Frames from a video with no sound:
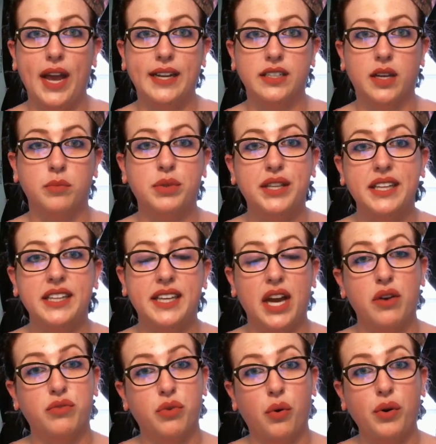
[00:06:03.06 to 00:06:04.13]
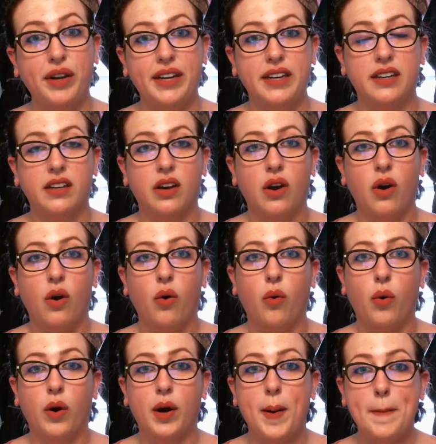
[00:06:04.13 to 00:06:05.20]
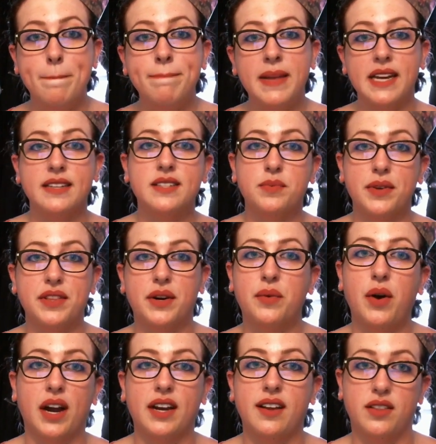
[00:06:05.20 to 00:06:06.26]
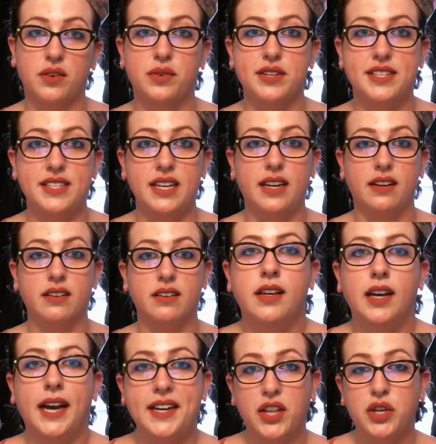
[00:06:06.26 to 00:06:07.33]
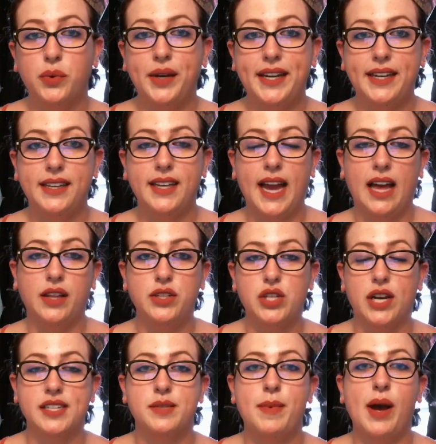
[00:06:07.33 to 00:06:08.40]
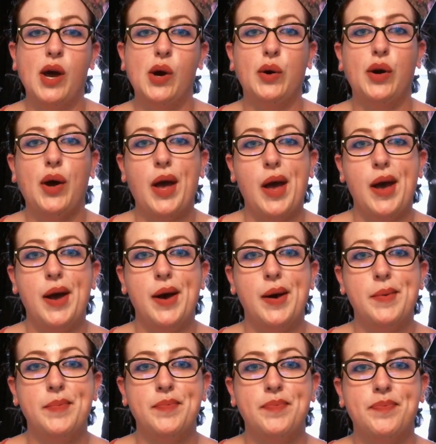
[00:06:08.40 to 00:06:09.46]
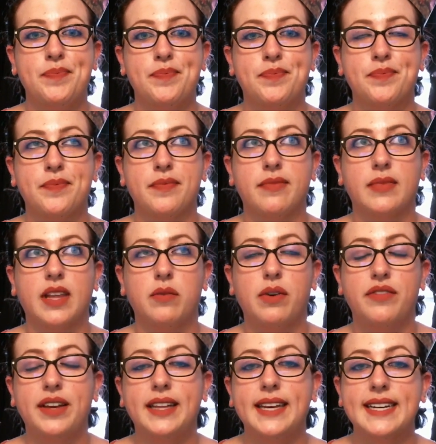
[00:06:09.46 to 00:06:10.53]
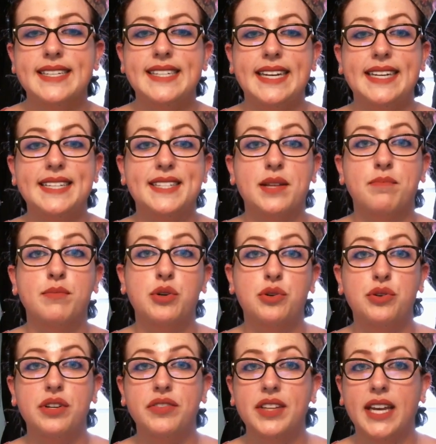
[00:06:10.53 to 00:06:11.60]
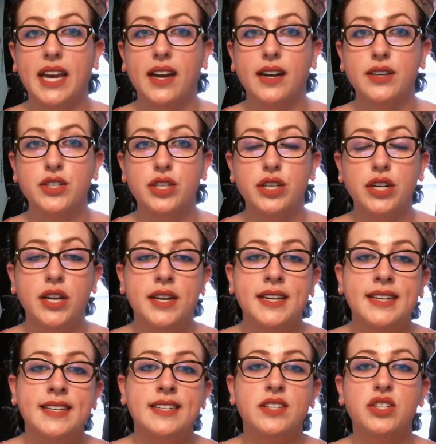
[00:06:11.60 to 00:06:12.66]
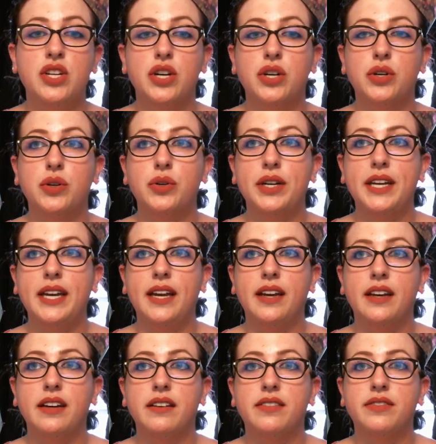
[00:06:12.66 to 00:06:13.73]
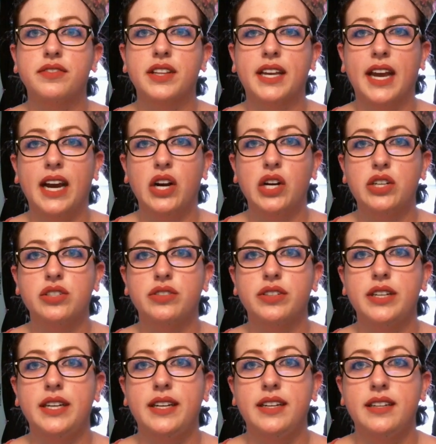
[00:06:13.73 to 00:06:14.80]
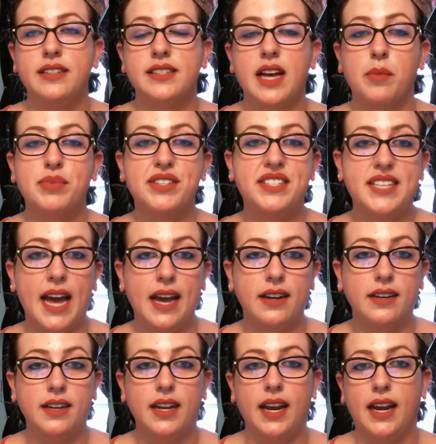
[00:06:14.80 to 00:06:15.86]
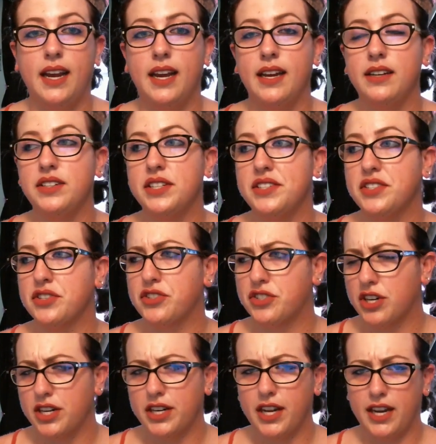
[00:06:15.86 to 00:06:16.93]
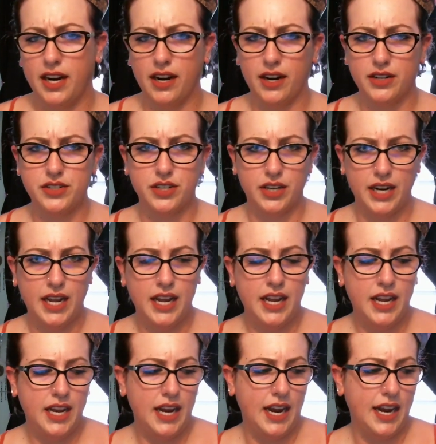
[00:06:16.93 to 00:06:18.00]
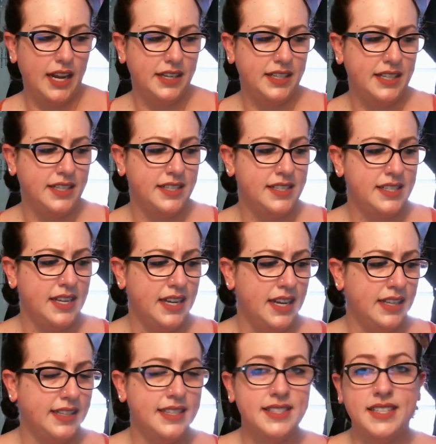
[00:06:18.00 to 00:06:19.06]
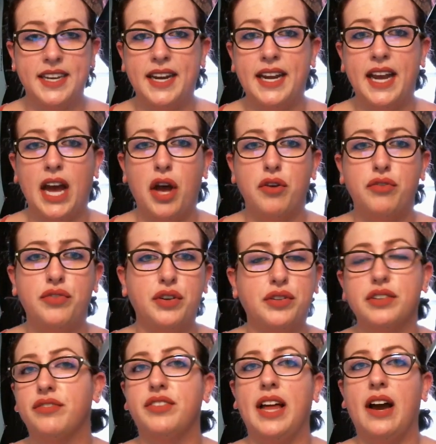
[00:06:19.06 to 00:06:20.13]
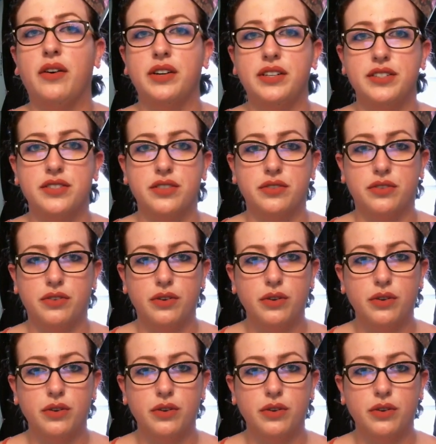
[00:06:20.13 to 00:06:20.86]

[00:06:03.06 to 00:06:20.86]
and completely avoid or miss when they're walking through a scene? Another way Alan talks about revealing a scene is the mood of the character. So if the character is upset and is a dark character and he's in, let's say, a field of flowers,